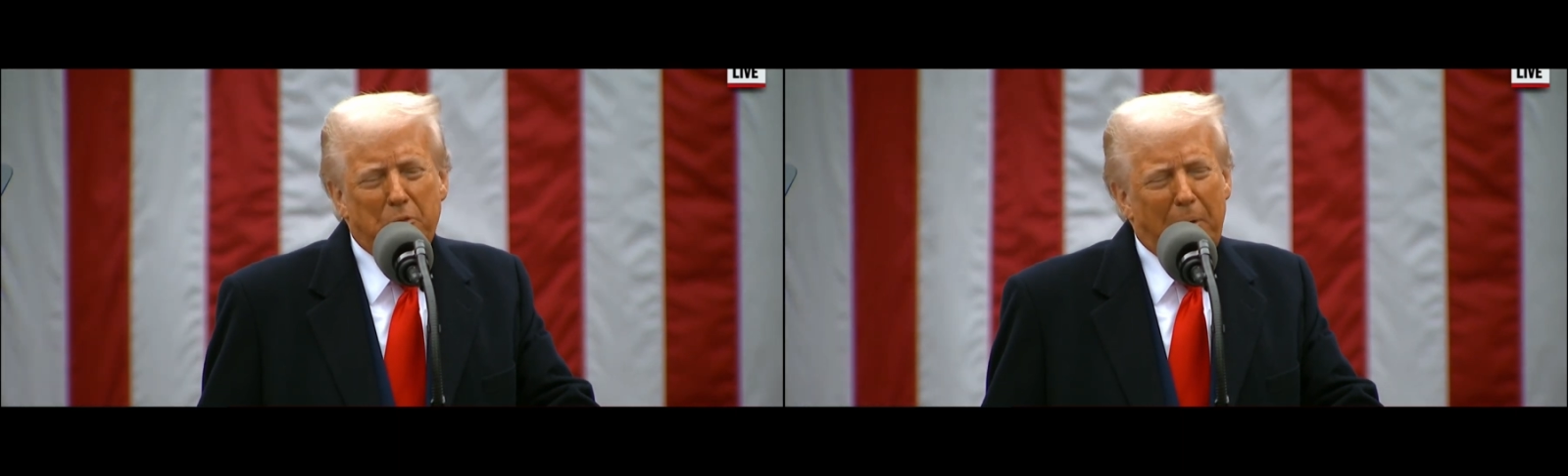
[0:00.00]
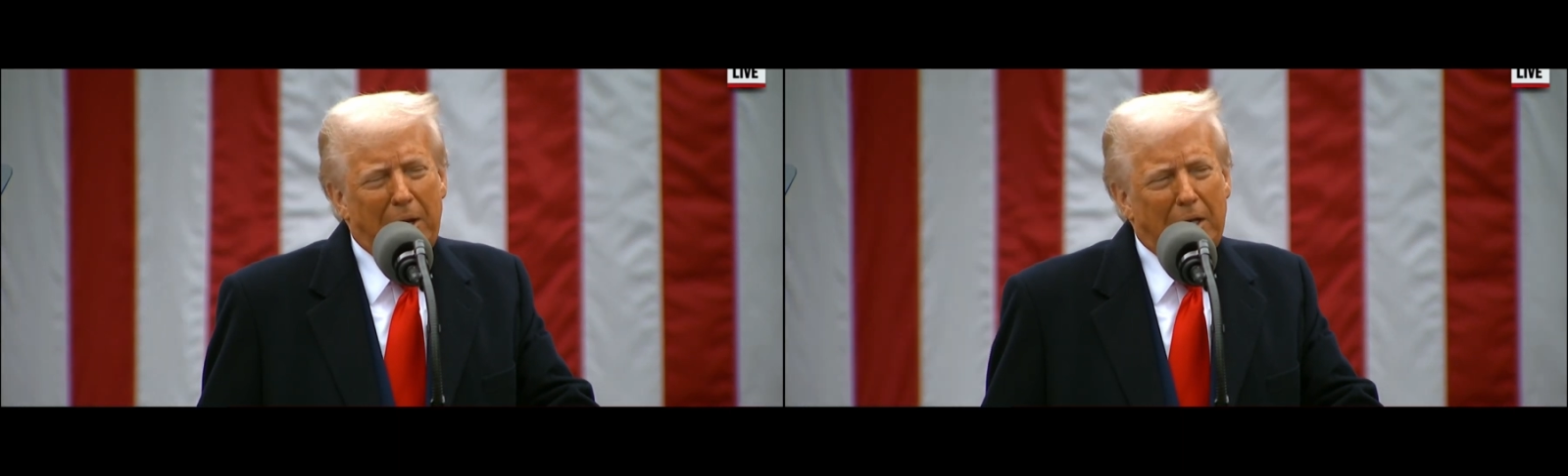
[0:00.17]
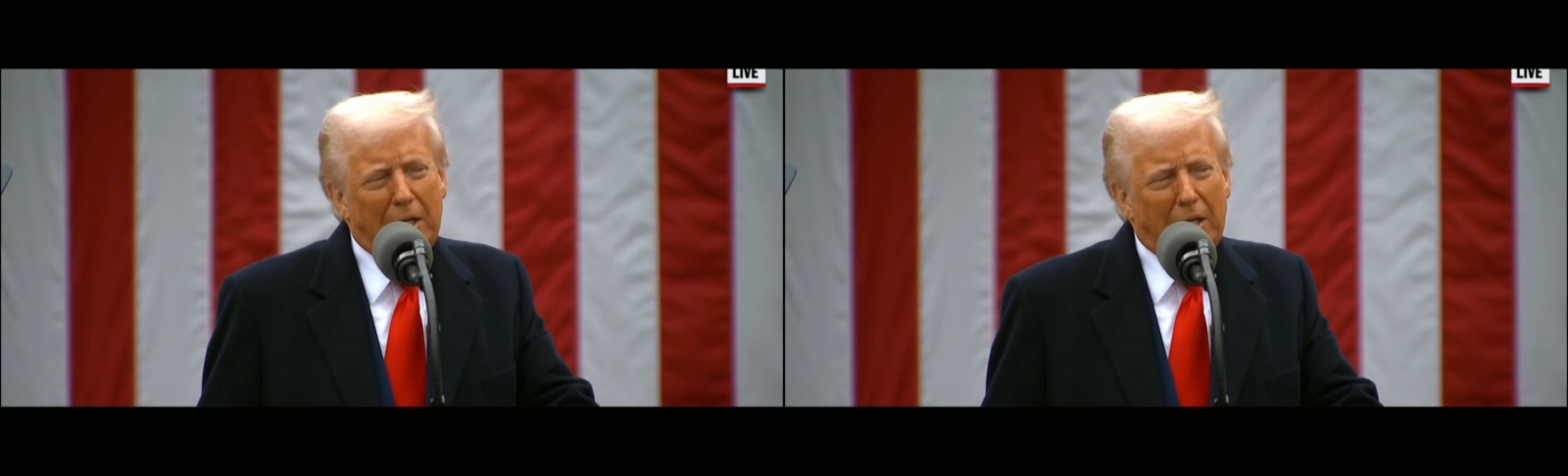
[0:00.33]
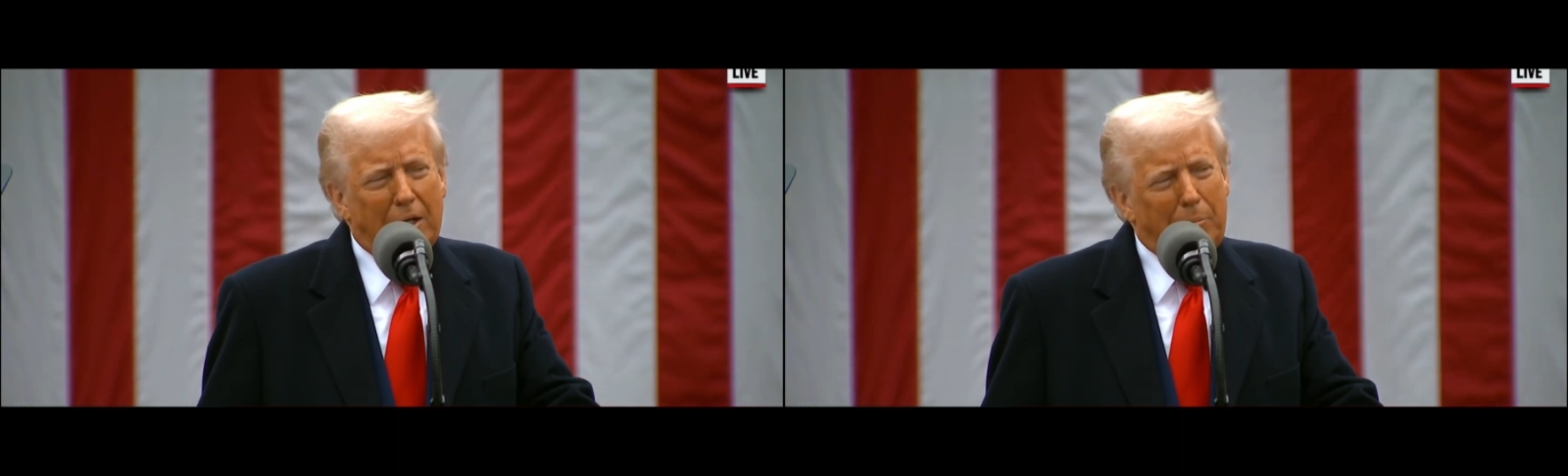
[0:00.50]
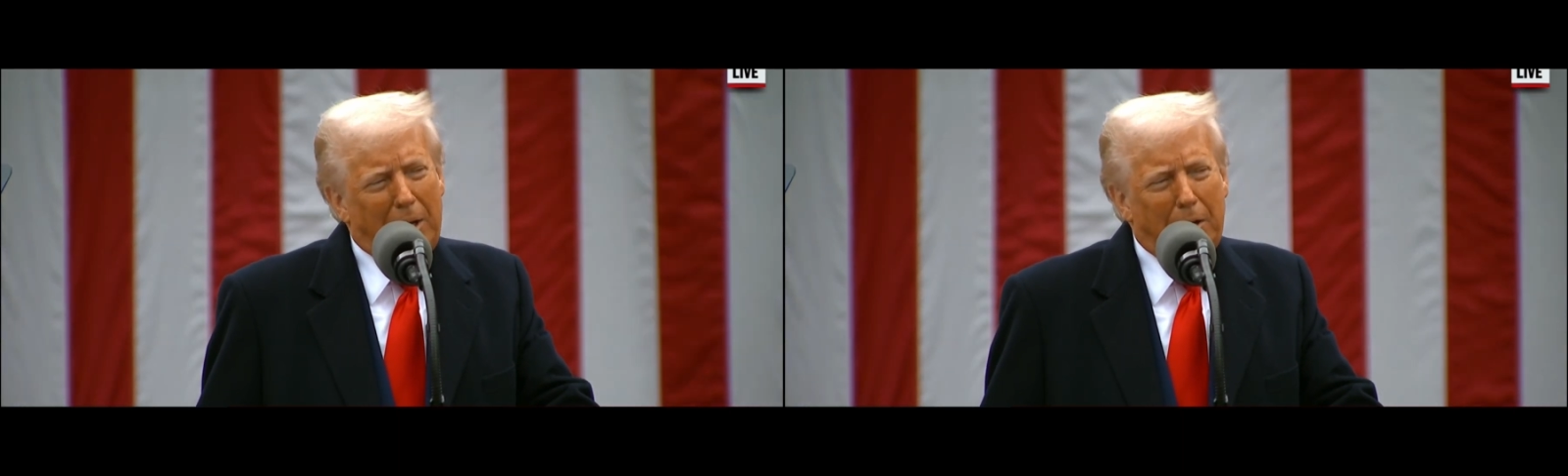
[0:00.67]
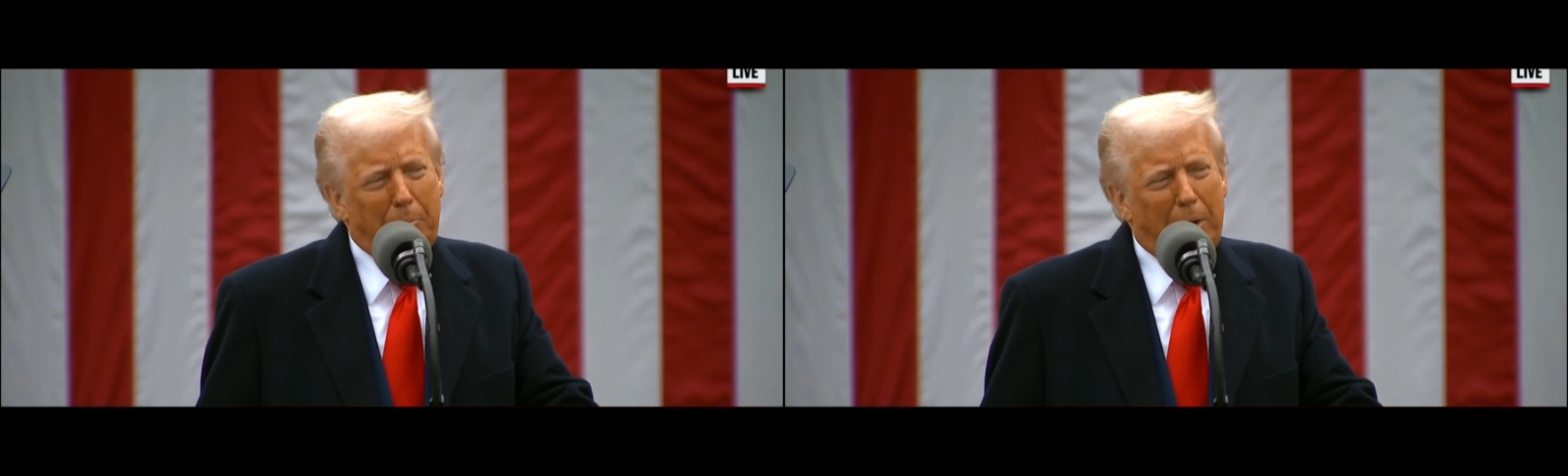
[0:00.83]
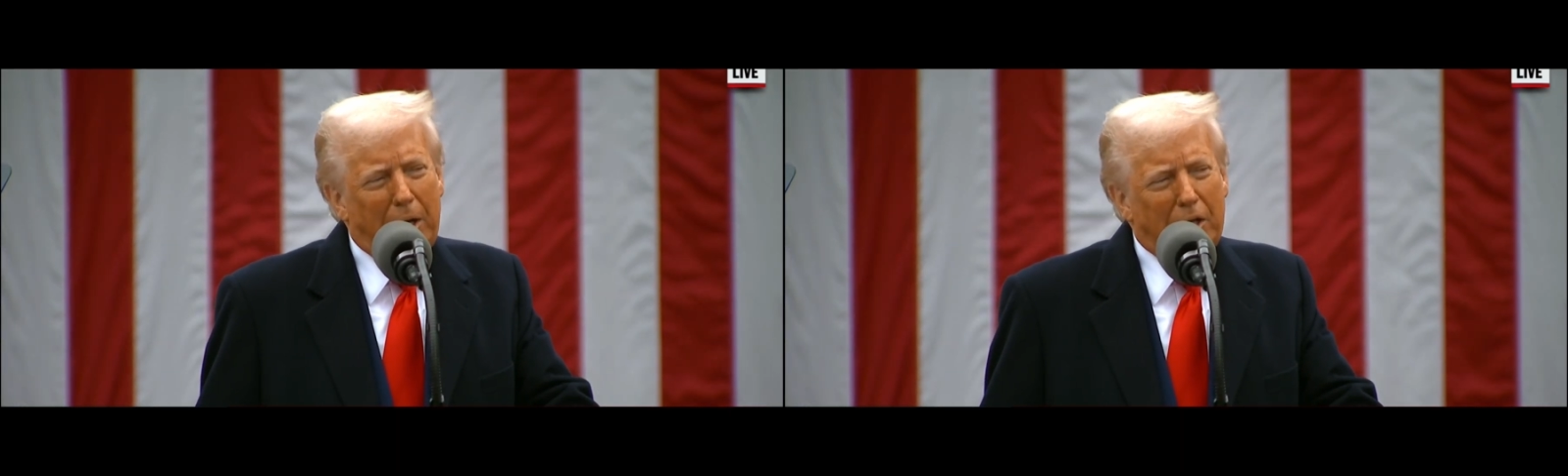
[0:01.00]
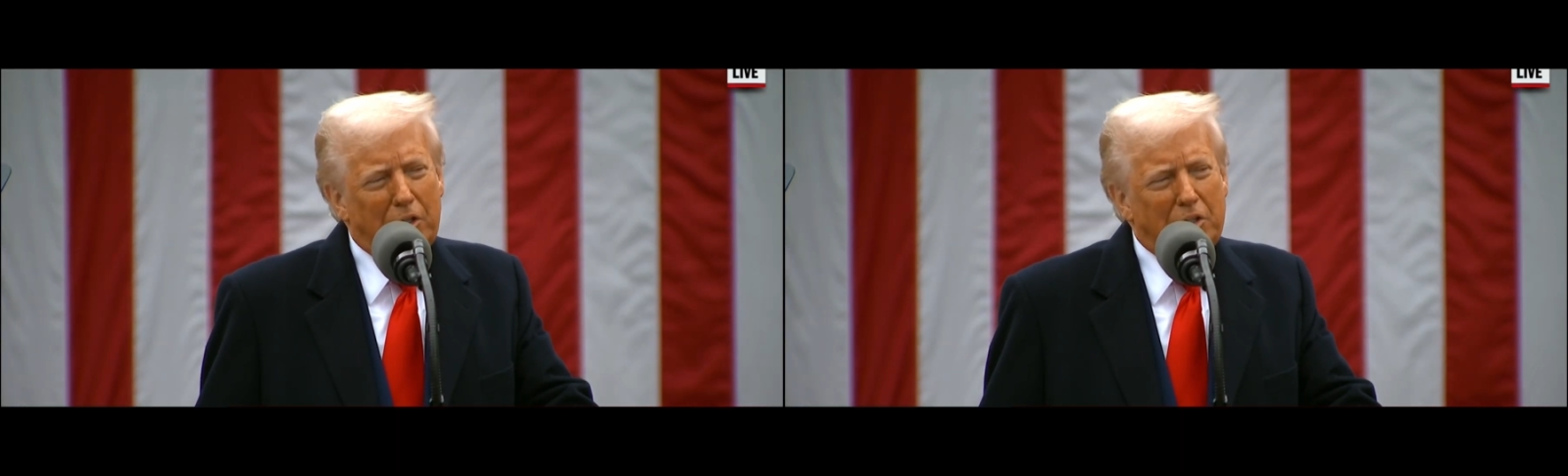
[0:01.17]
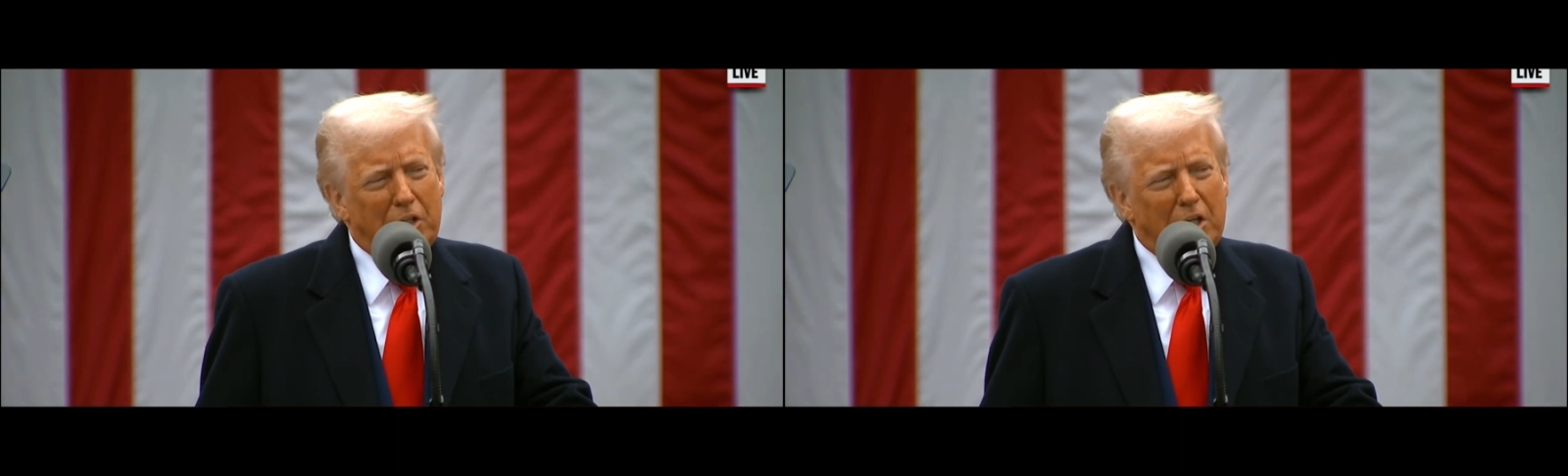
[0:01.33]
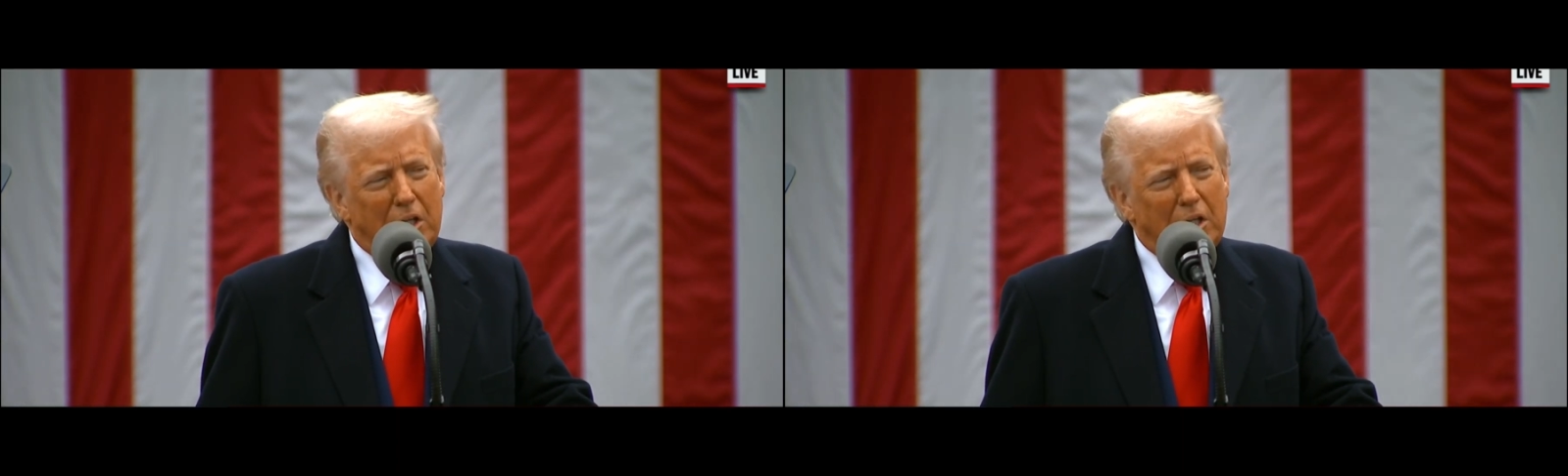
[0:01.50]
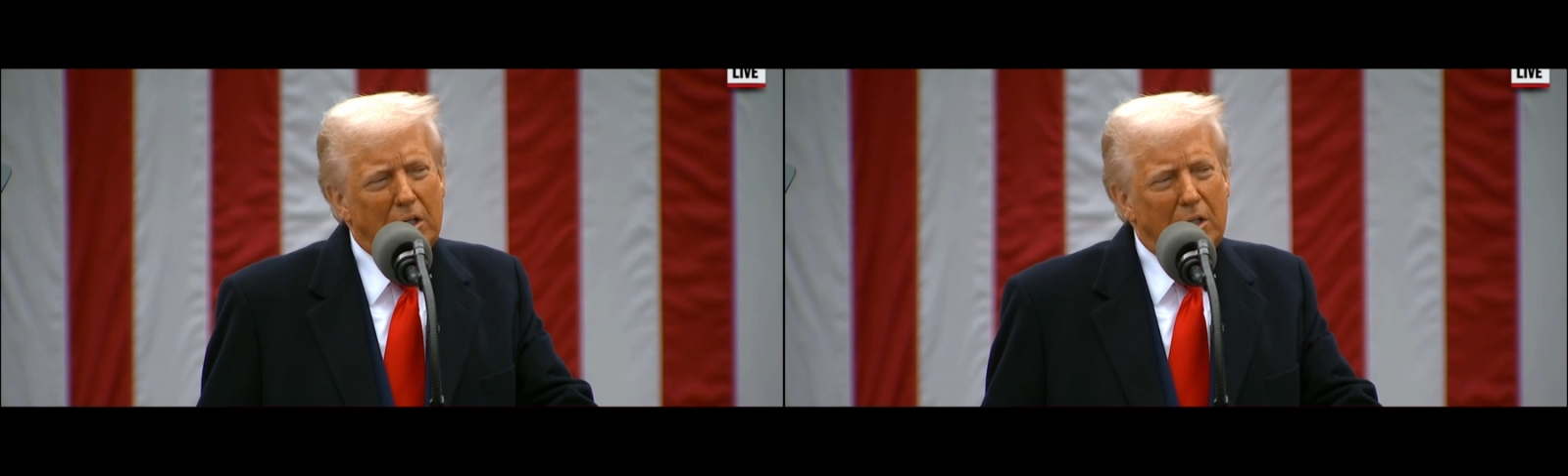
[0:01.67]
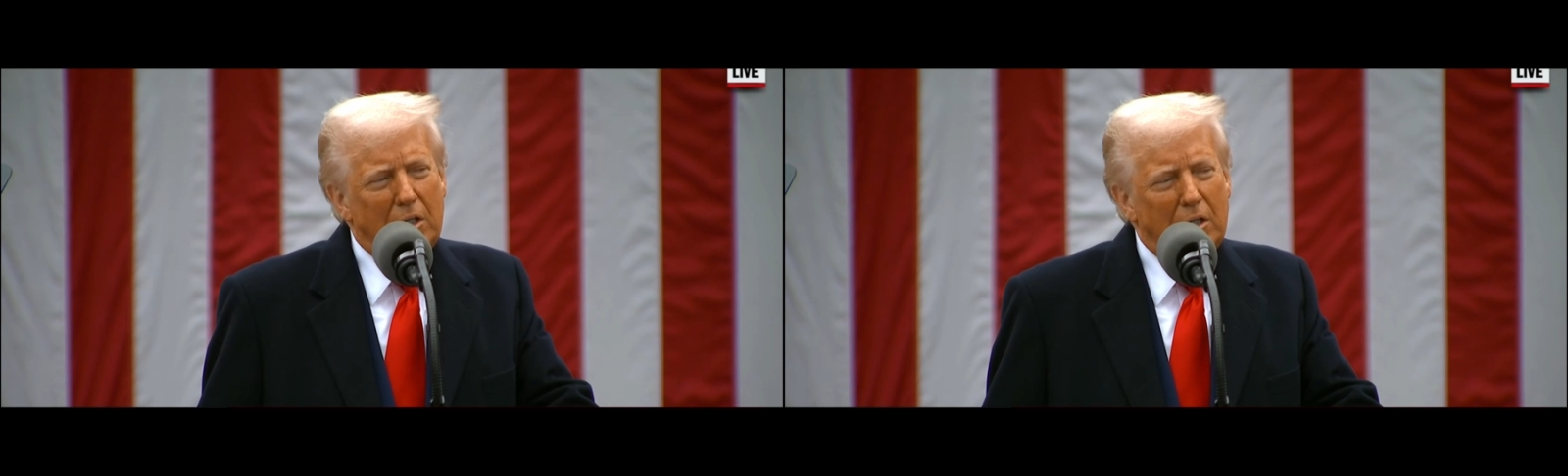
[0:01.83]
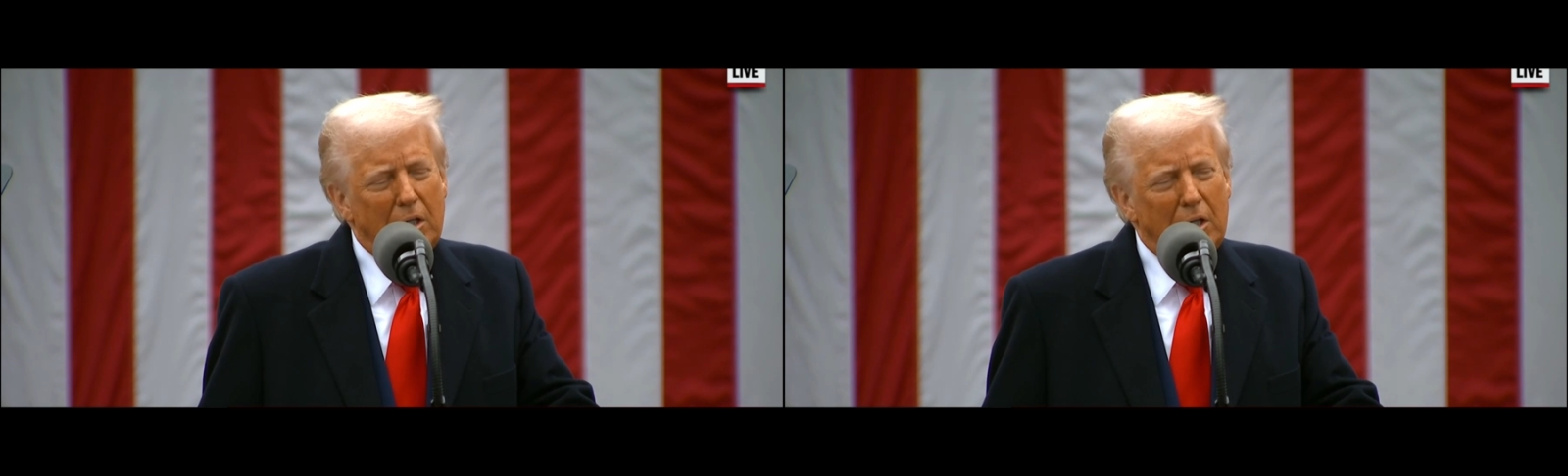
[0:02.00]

spending and bad policy, and